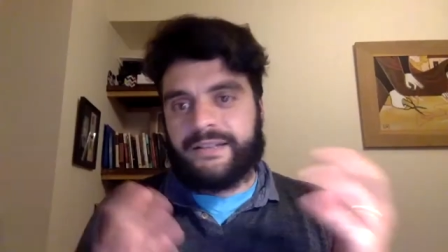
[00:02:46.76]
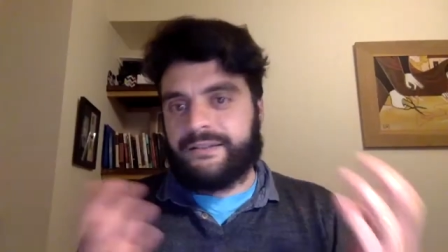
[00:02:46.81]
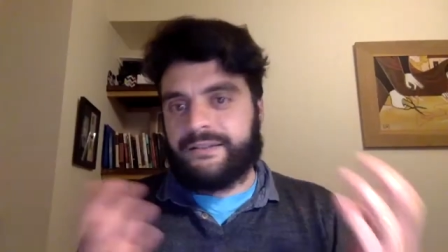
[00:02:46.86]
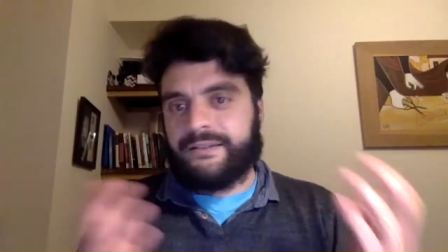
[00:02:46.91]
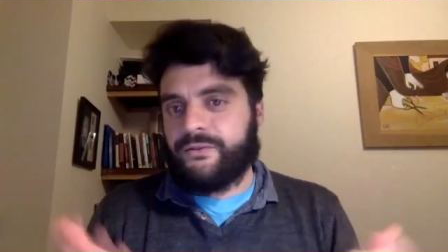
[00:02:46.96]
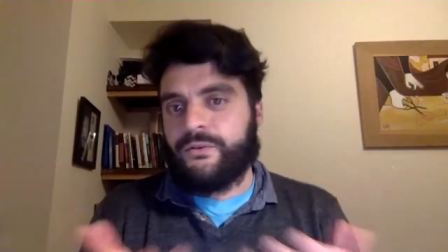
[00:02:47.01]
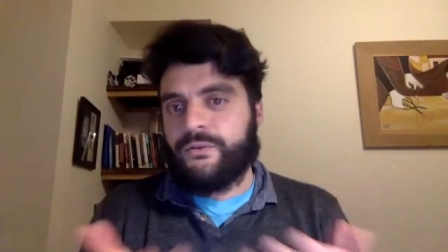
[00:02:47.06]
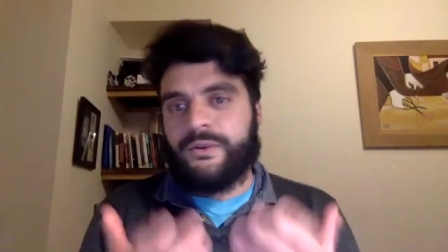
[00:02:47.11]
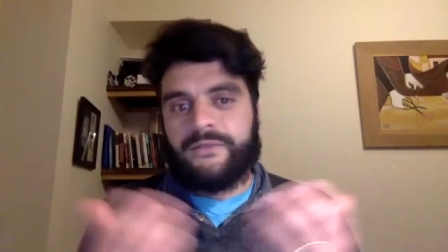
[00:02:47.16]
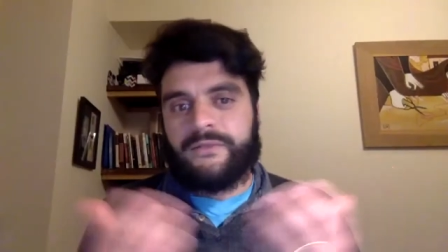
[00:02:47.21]

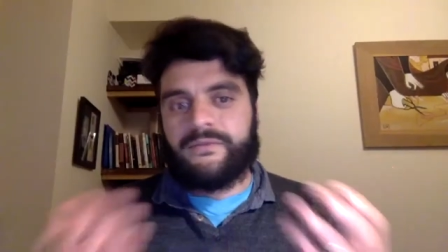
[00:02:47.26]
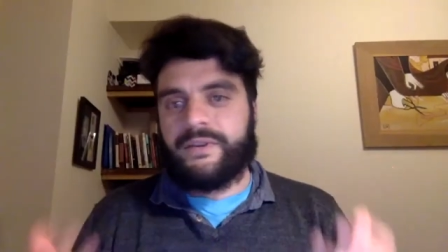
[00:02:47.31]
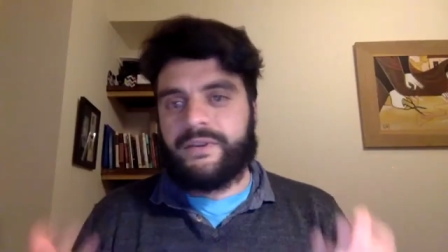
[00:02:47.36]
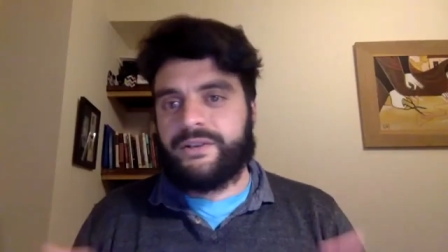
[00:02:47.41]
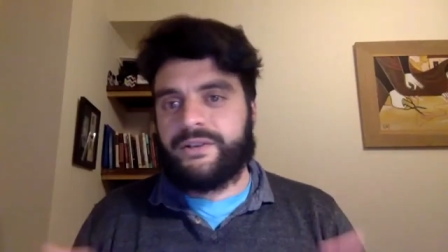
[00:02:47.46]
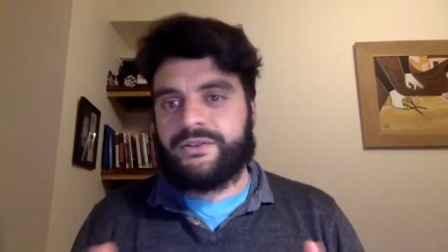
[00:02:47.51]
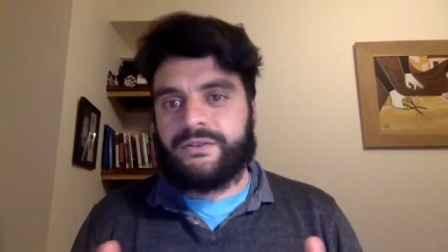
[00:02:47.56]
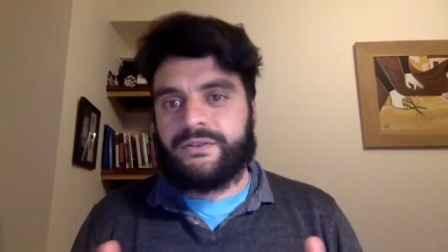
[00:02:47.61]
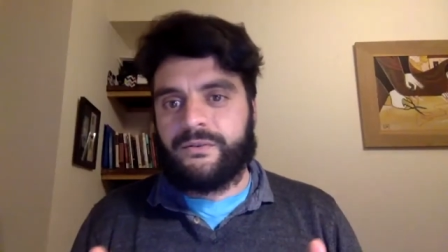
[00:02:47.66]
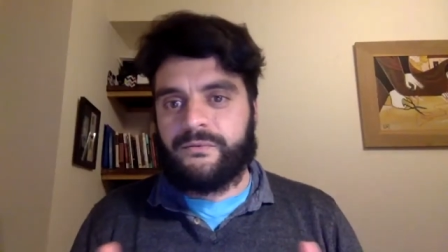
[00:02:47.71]
your
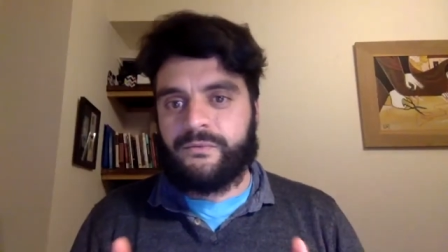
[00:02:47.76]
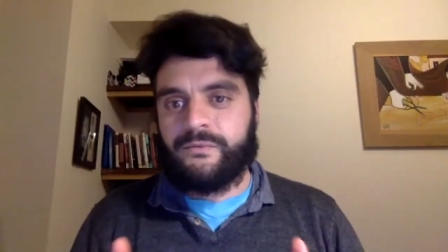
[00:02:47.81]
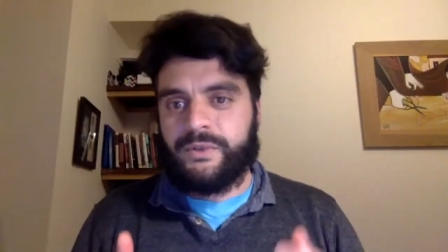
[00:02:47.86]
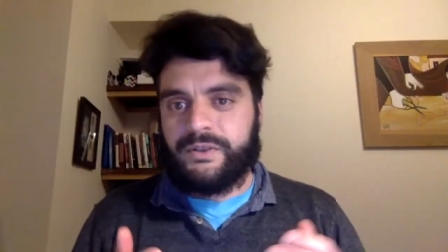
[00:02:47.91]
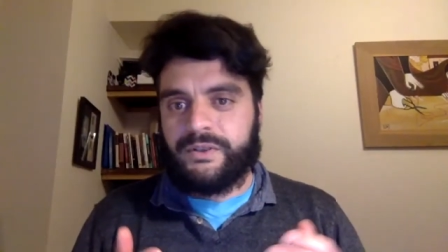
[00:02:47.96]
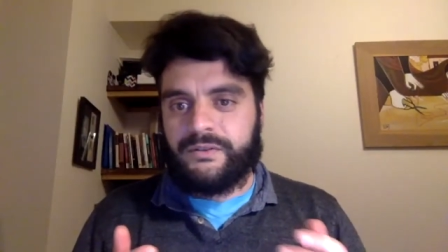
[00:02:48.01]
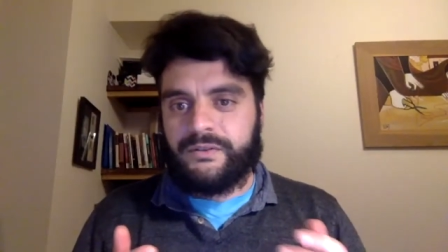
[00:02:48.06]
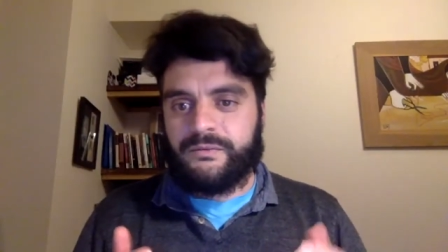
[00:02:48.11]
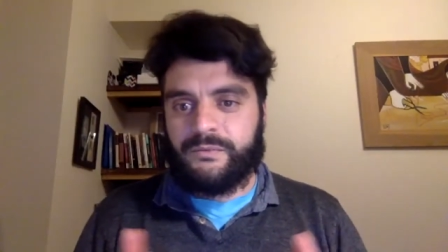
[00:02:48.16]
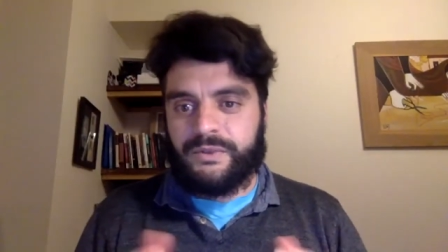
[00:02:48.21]
version of what
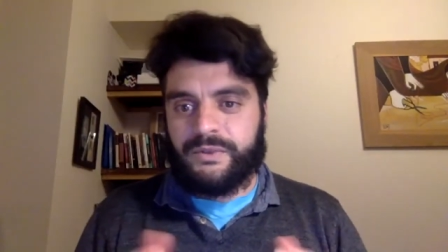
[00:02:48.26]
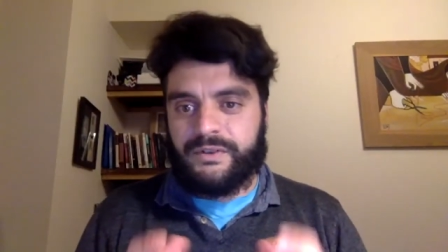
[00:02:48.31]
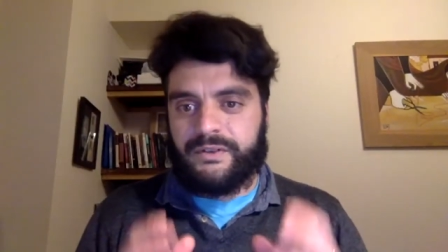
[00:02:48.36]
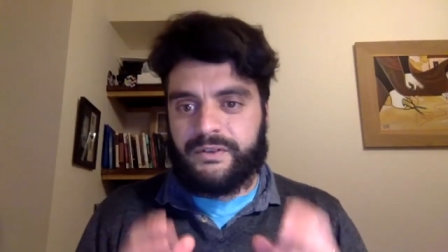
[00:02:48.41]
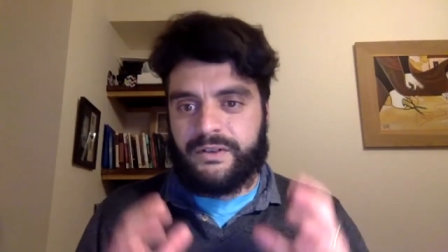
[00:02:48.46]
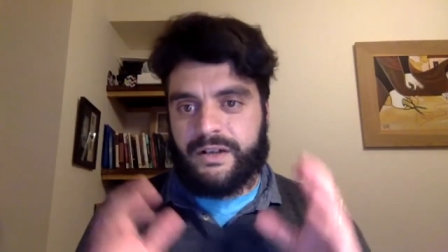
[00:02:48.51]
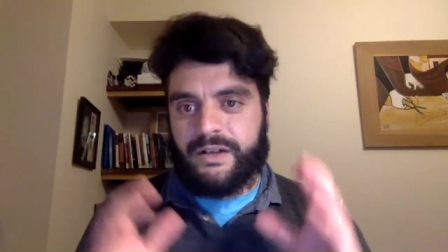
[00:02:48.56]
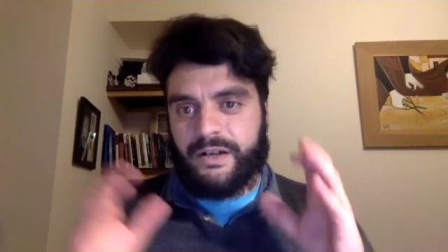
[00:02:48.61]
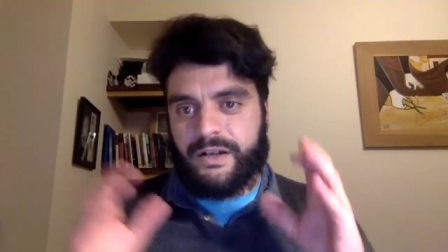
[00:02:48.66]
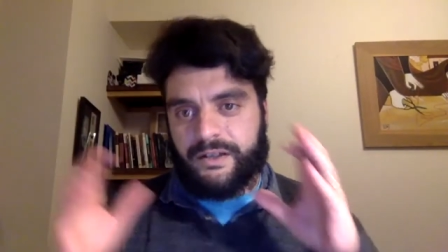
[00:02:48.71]
what your
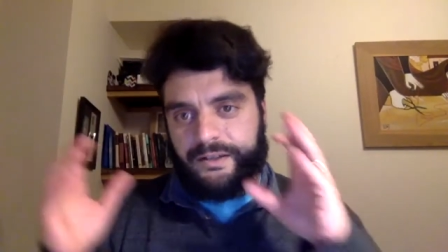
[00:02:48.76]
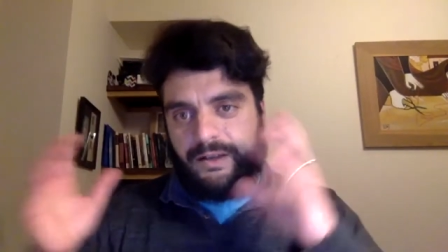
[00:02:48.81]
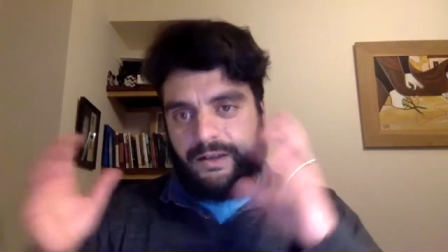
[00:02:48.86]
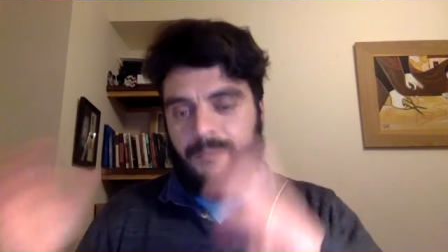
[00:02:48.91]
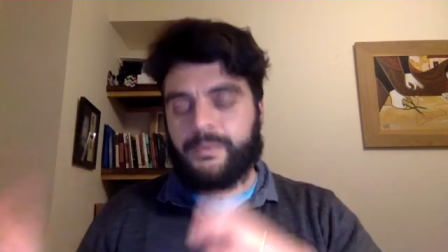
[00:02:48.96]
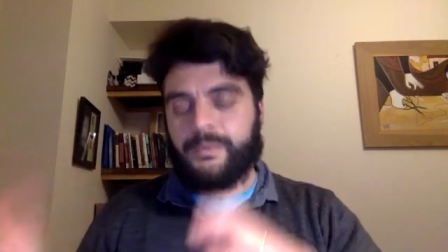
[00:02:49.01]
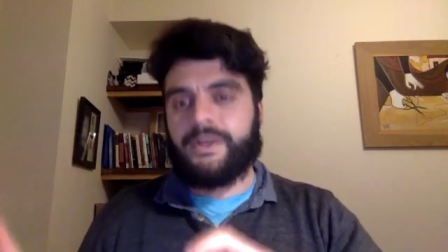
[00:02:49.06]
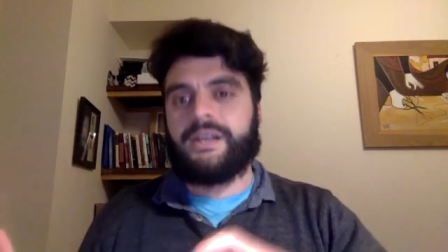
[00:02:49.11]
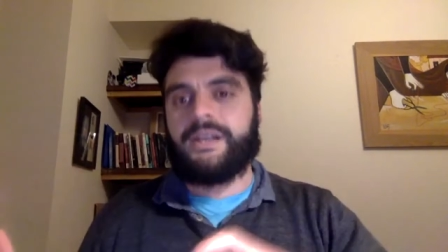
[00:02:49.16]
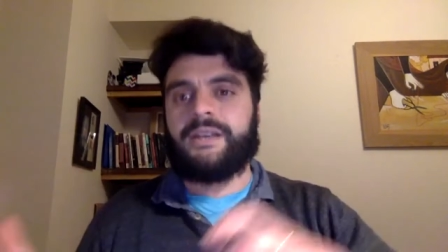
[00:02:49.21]
current
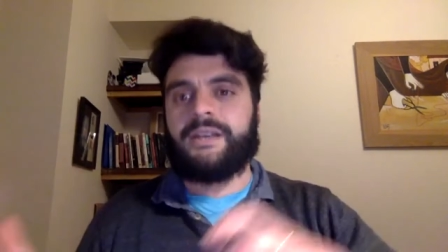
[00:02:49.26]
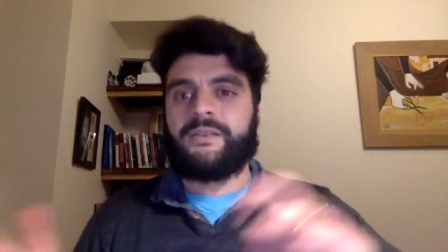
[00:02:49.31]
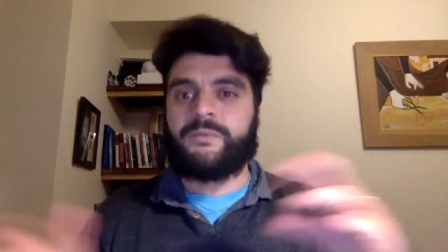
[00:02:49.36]
company is,